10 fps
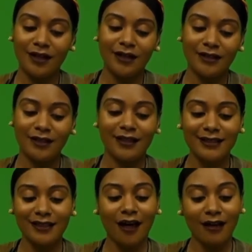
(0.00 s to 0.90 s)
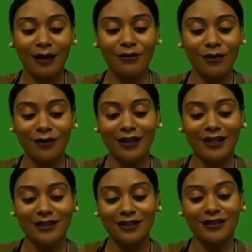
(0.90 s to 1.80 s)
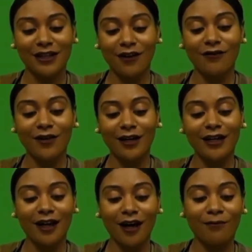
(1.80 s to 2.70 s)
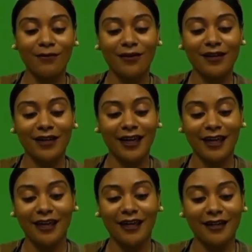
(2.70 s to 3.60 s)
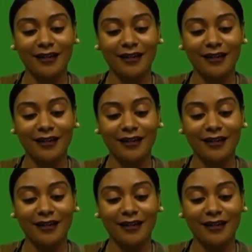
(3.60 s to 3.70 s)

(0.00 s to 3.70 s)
So that's all I'm doing is just covering up the can